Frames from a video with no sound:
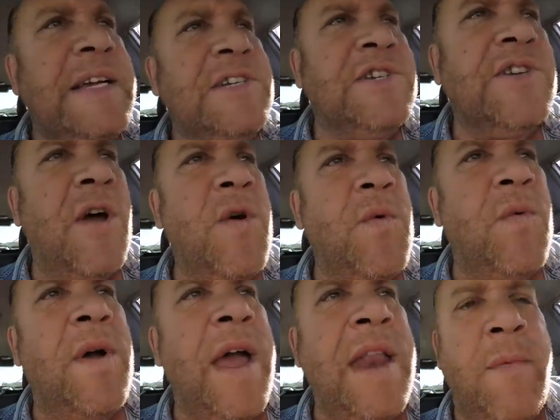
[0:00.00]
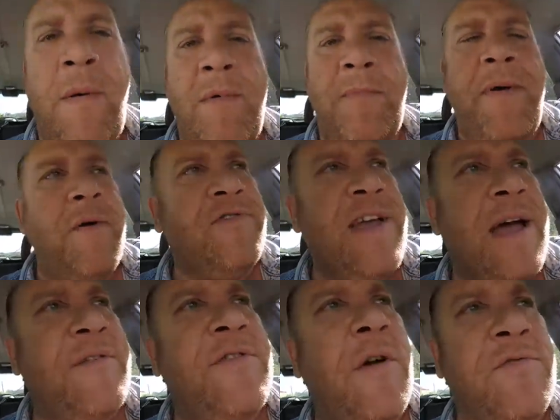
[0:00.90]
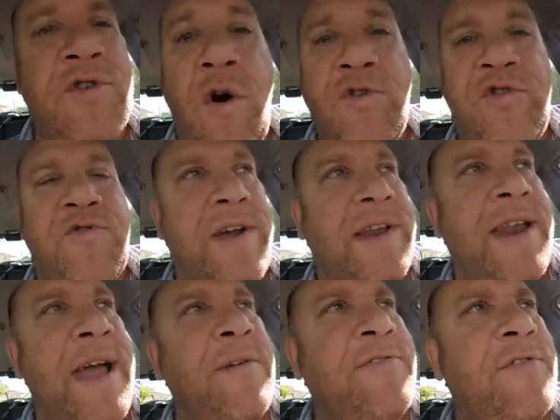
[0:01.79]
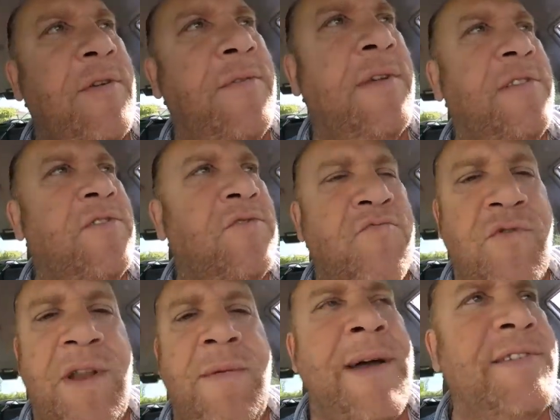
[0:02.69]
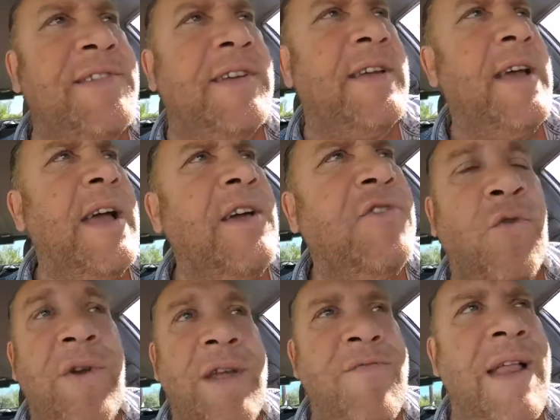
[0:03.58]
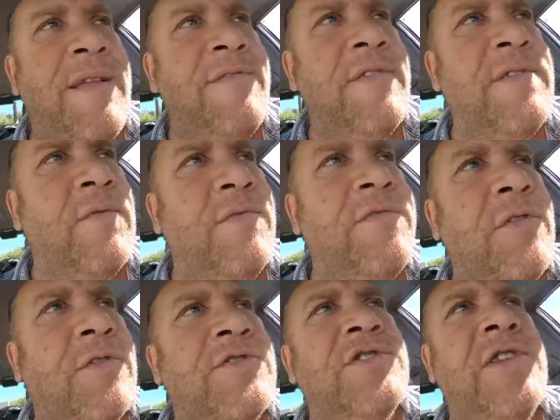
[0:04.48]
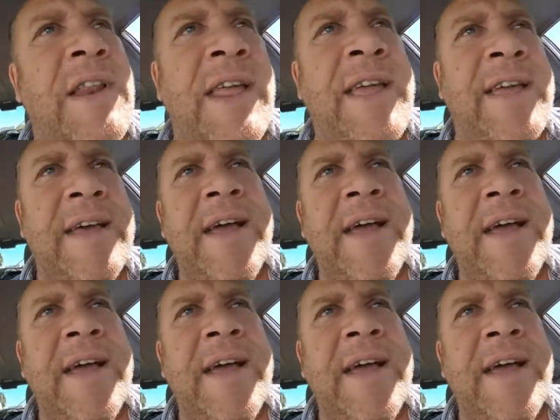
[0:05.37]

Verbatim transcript: So uh, anyway, my boat's out on concrete now, so it doesn't really matter. It's all irrelevant, unfortunately.